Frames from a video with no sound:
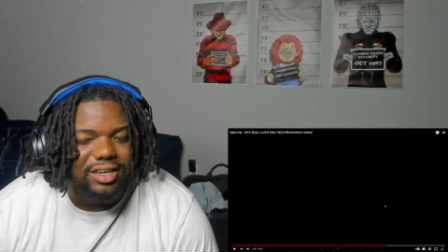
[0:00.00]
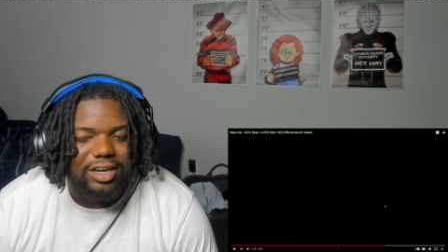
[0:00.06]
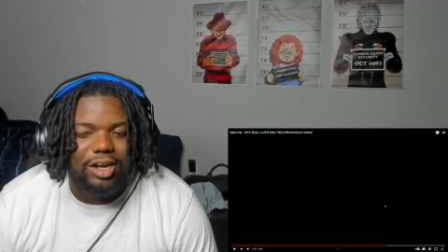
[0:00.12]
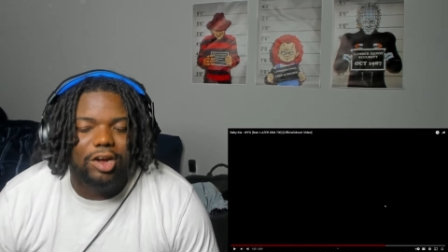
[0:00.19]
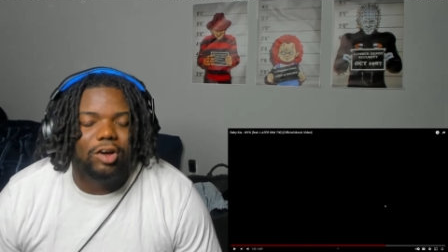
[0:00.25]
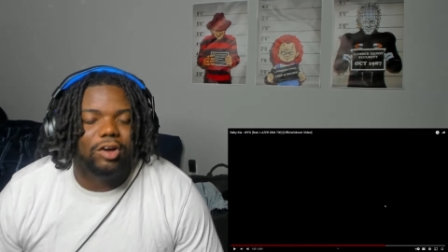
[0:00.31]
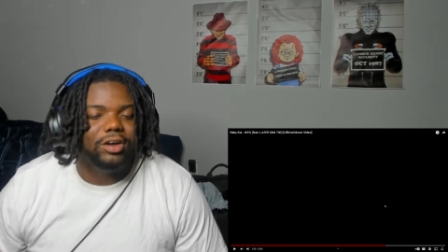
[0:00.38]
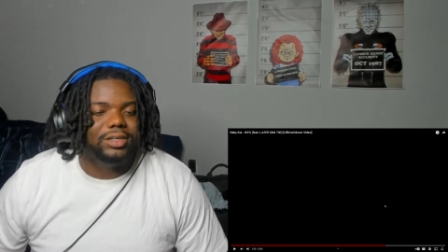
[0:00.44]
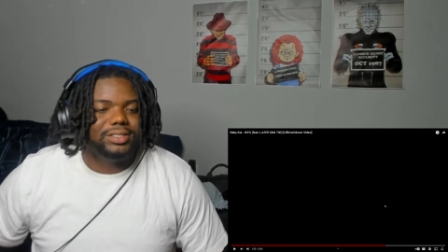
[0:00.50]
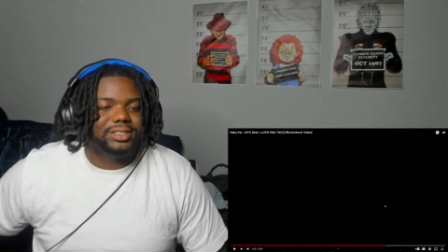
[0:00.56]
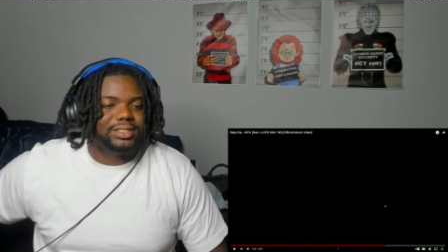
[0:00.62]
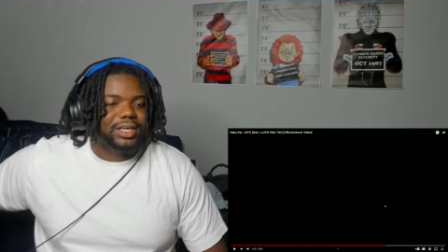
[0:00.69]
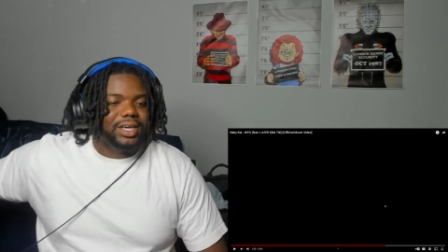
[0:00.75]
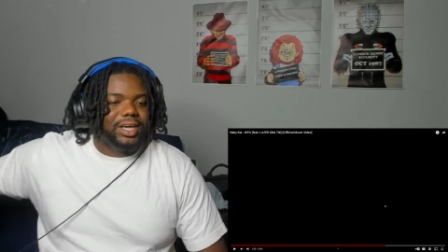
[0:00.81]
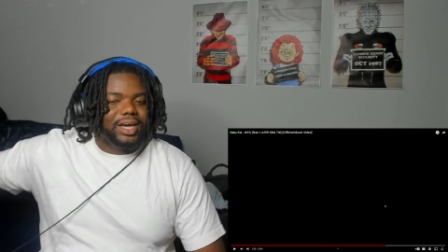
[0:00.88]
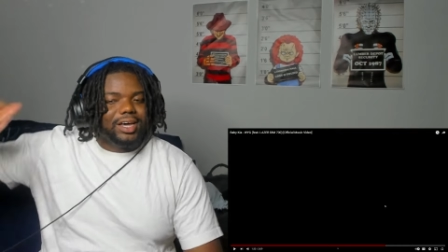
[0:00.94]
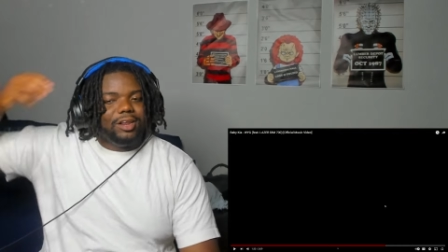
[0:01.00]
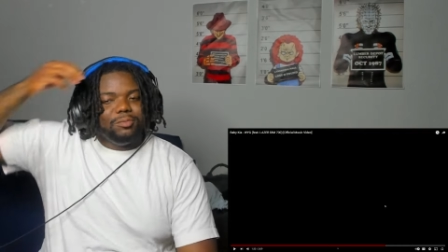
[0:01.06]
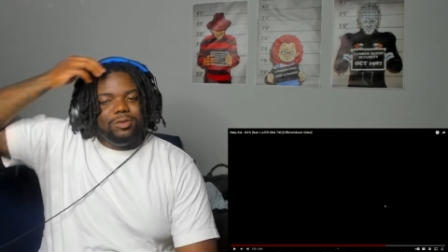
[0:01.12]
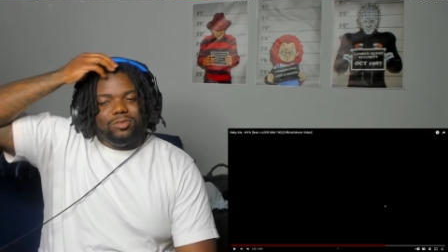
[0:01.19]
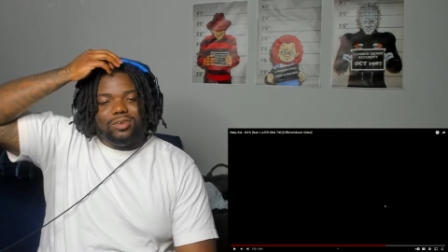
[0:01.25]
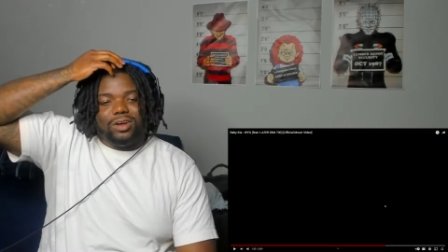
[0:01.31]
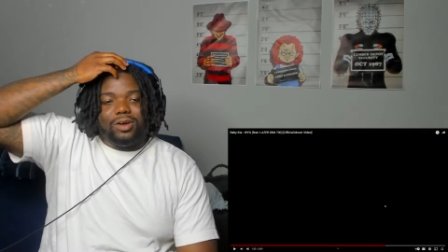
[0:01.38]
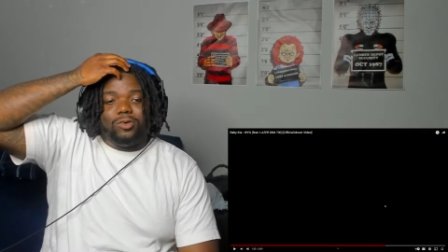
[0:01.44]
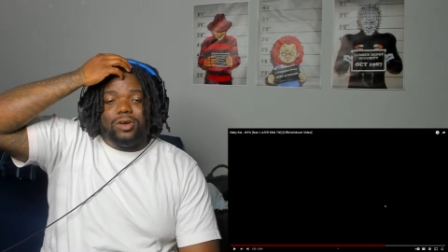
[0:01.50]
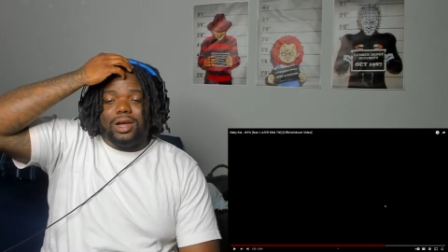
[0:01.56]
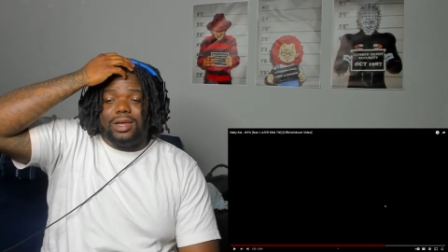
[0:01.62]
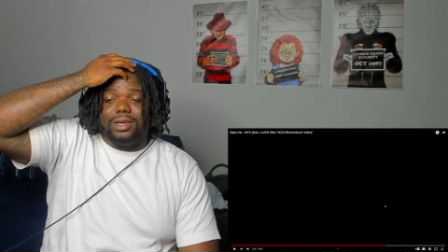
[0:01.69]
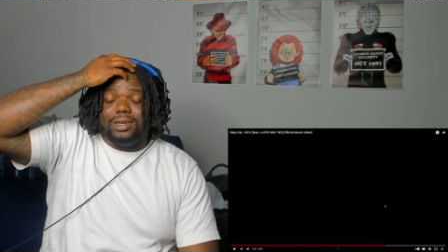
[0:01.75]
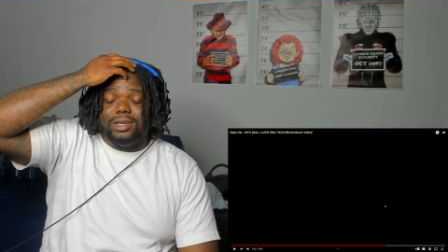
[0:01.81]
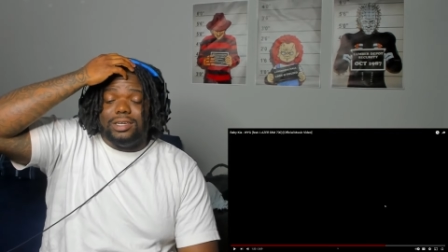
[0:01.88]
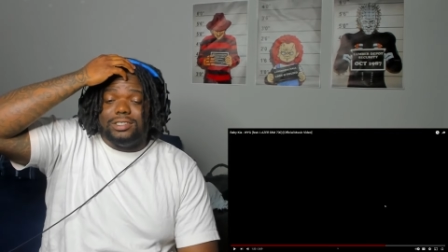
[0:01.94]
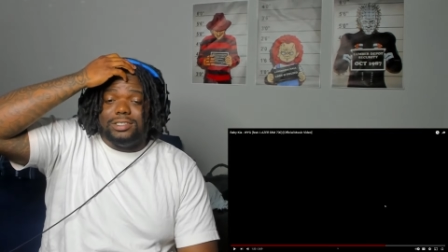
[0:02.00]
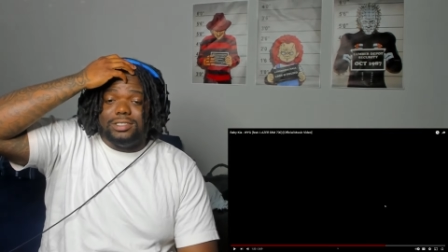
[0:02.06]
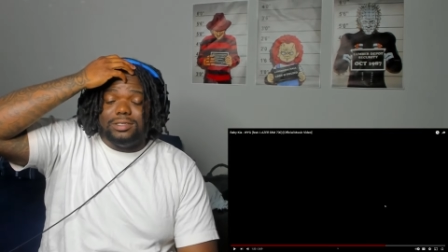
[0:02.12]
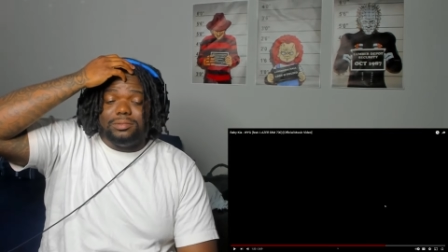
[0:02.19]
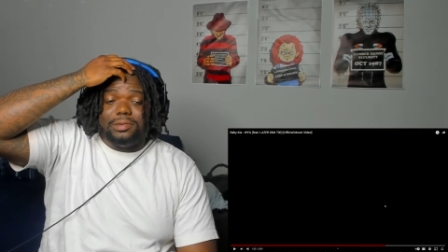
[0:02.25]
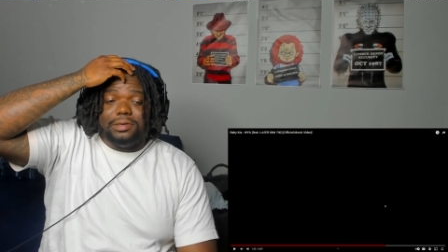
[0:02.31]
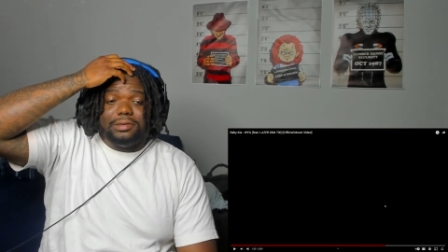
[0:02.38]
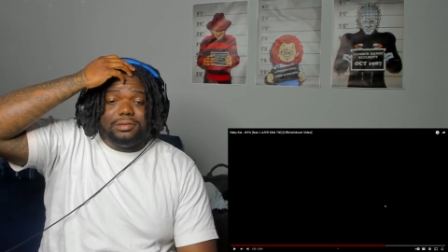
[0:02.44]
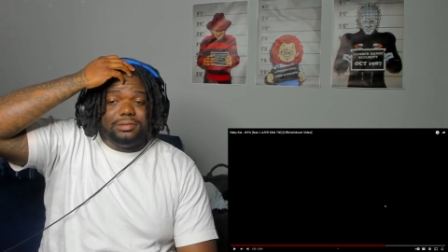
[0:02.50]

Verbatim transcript: I don't understand how they be rock- rocking that shit, bro.